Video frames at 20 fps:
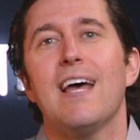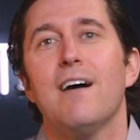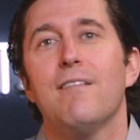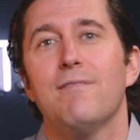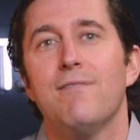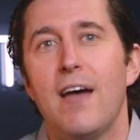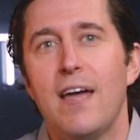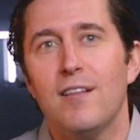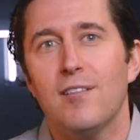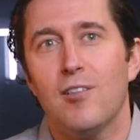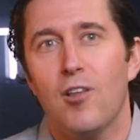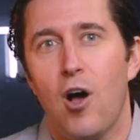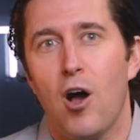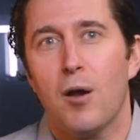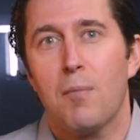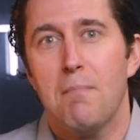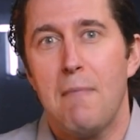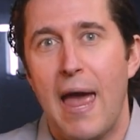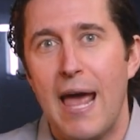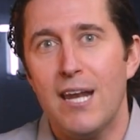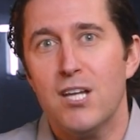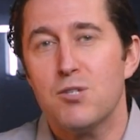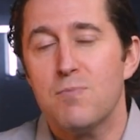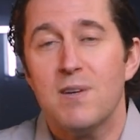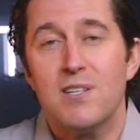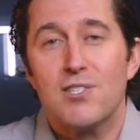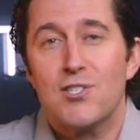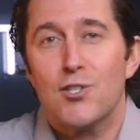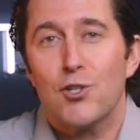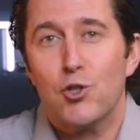event log
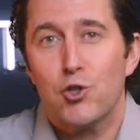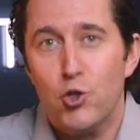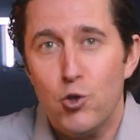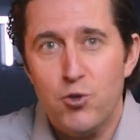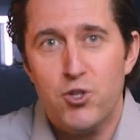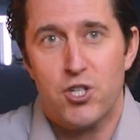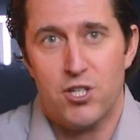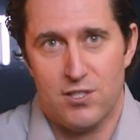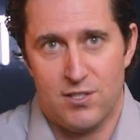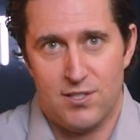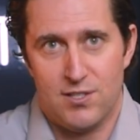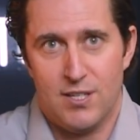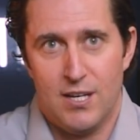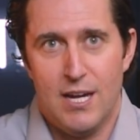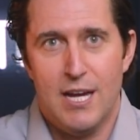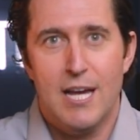management solutions.